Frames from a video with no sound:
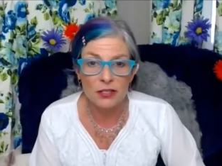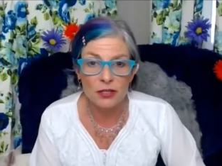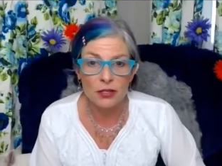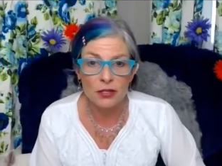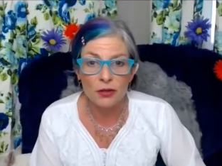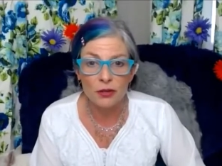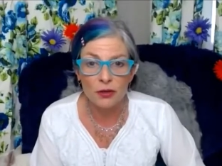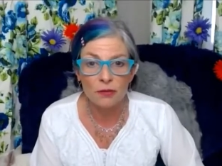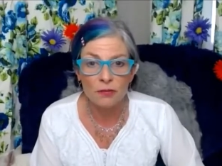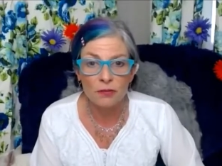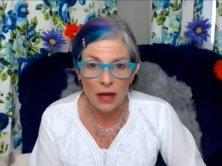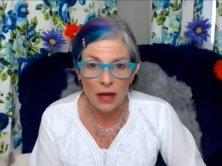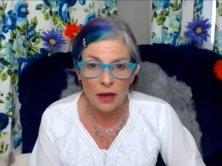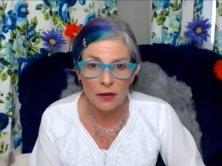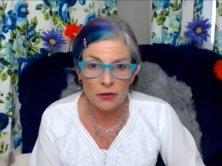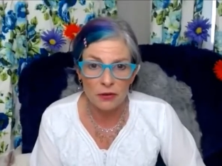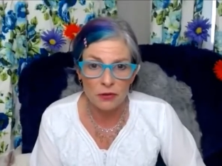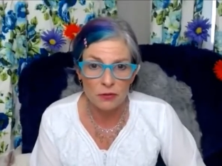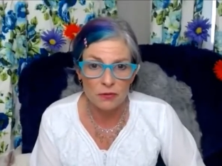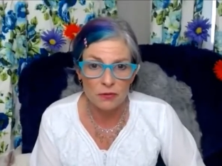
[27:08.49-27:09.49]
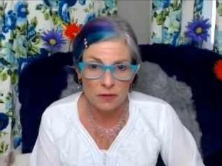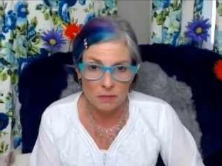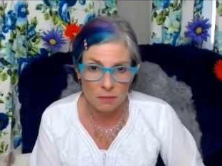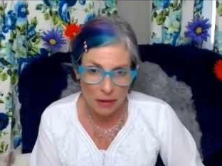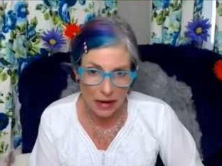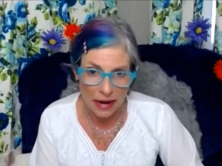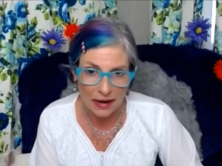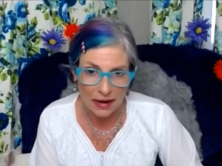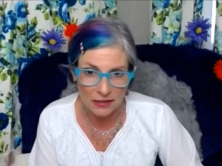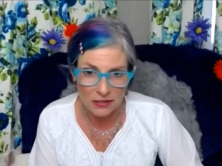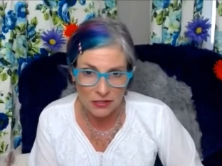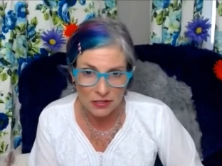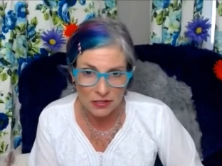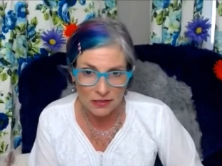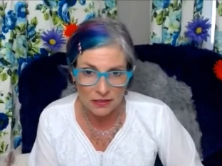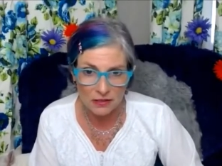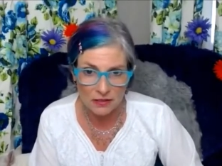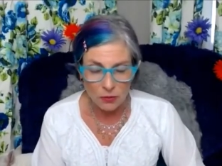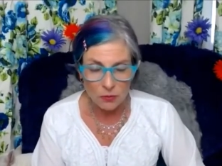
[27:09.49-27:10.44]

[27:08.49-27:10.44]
to your values and passions.